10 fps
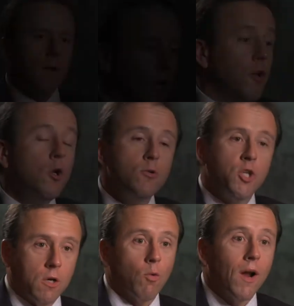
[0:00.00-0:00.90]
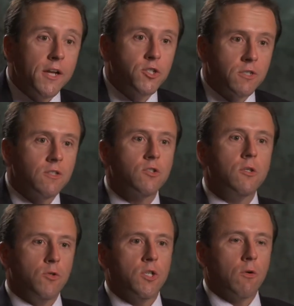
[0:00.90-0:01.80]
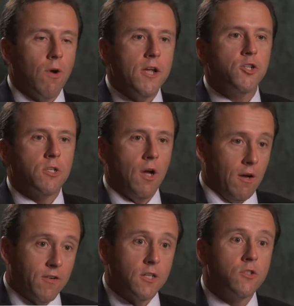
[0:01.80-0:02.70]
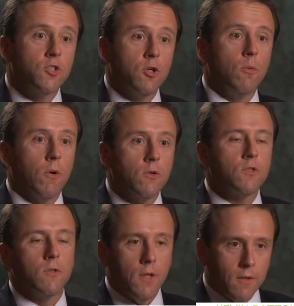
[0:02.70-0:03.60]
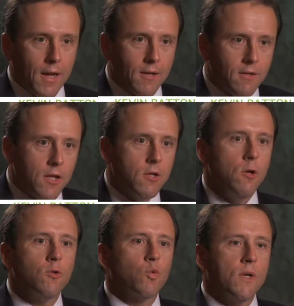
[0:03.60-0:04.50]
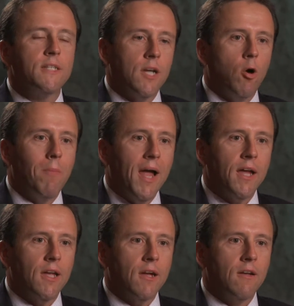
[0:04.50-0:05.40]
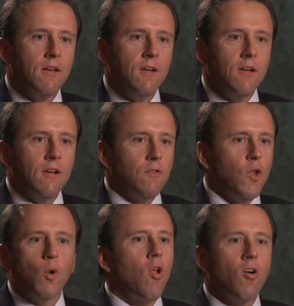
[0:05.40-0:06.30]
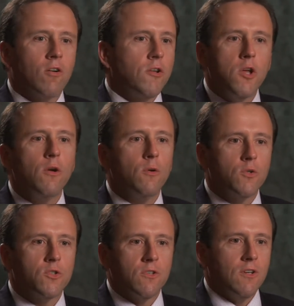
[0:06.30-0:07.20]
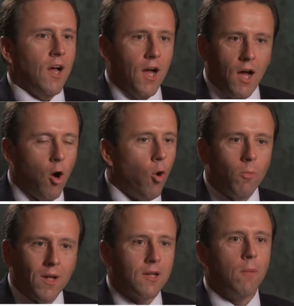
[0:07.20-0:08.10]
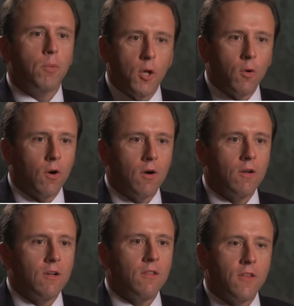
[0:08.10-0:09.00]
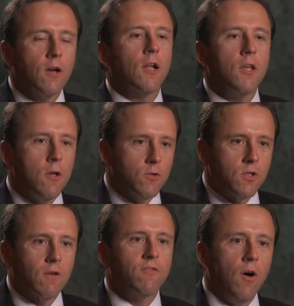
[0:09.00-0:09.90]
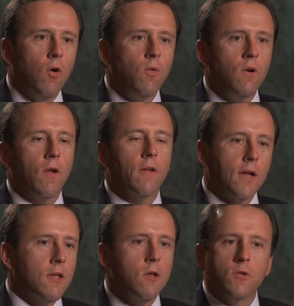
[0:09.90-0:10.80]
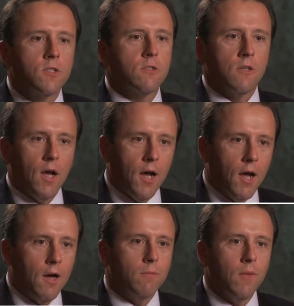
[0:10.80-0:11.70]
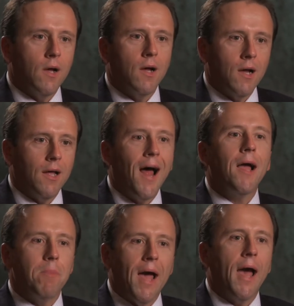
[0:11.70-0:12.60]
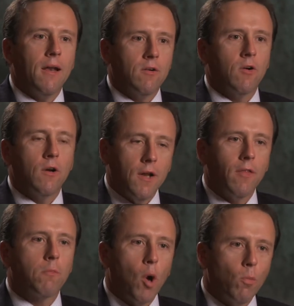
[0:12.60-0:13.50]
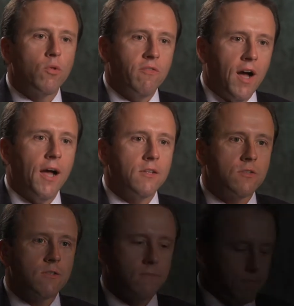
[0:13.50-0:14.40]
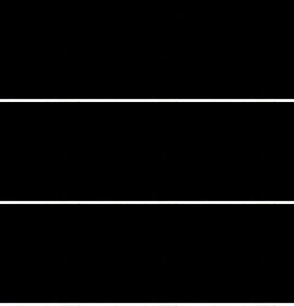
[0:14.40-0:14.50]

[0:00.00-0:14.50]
a new generation, this new generation of consumers that use retail banking no longer use a home computer. They're going to use their phone, or they're going to use an iPad or another mobile device.